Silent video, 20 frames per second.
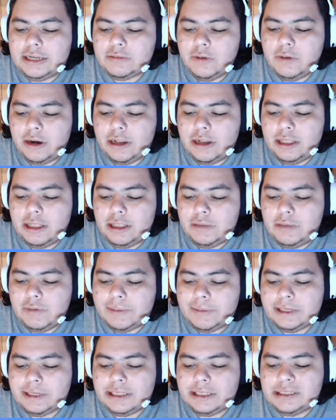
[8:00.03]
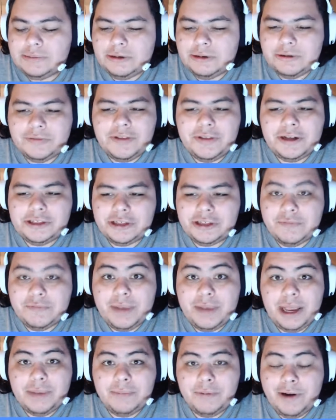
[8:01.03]
wanted the website to be a reflection of
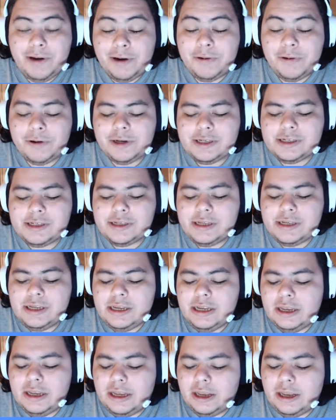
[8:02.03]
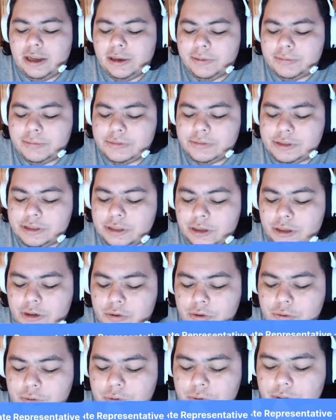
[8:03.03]
my priorities.
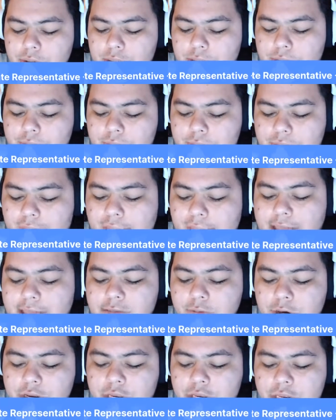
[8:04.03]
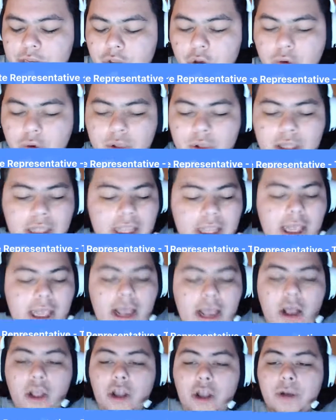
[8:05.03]
So that is where you can go and look
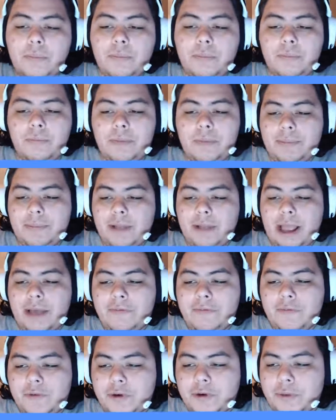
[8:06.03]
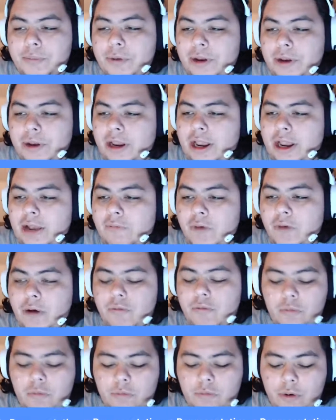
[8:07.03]
at my platform and
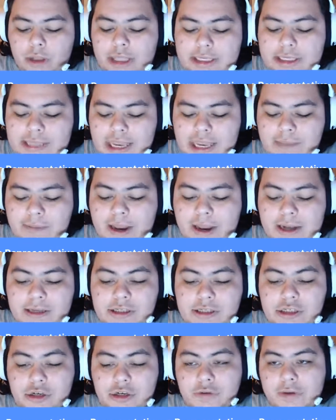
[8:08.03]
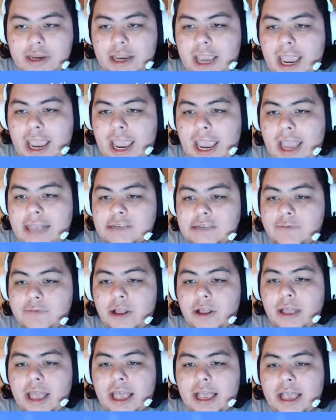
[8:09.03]
what this campaign is doing, as
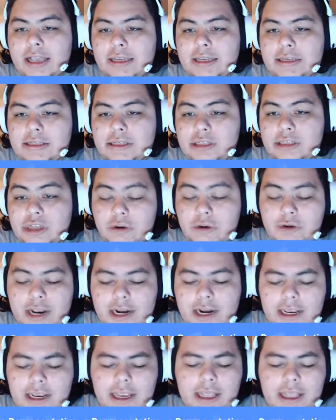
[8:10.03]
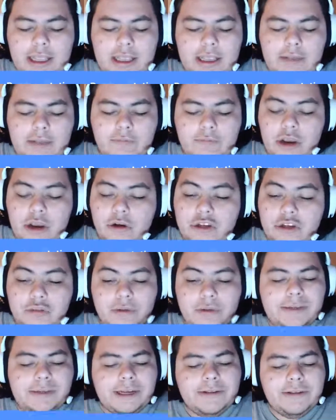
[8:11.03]
well as donating. When you go to the
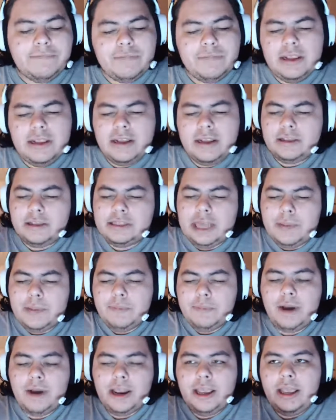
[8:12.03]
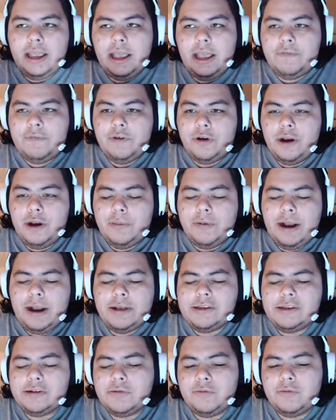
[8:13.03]
website, the top right, if you're on a
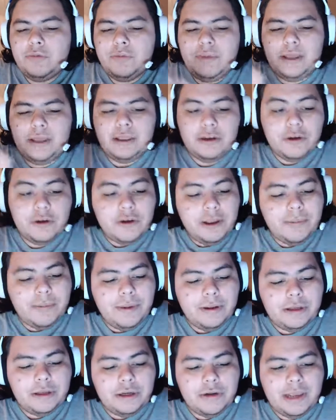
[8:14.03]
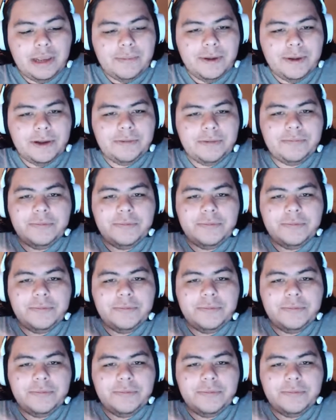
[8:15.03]
browser, will be the donate button